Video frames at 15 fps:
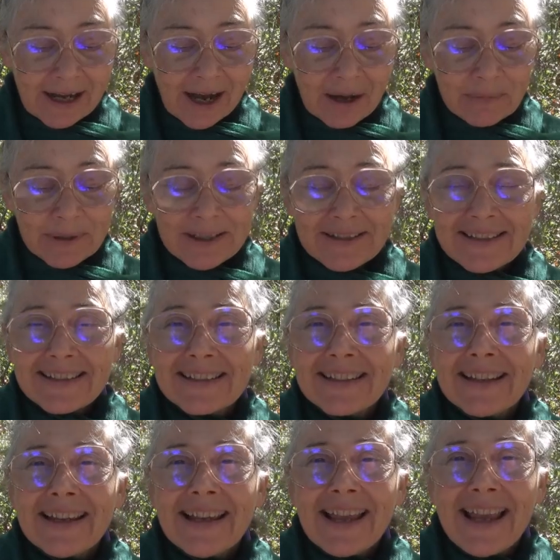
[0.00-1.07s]
Commons
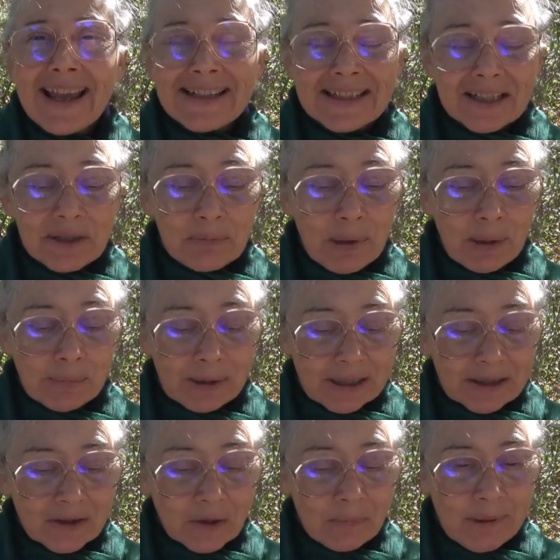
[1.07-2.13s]
and its
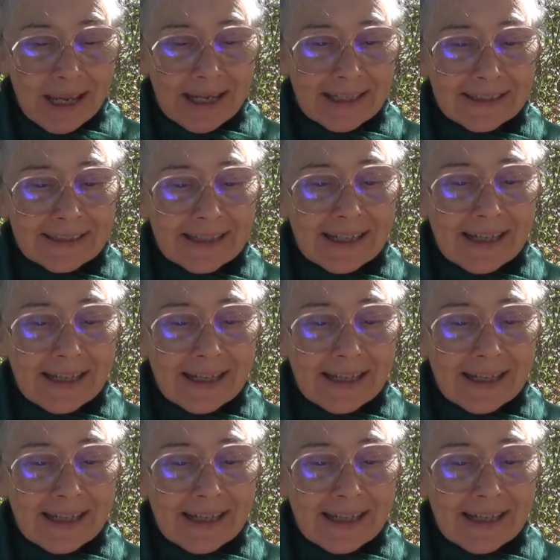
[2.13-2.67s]
public domain.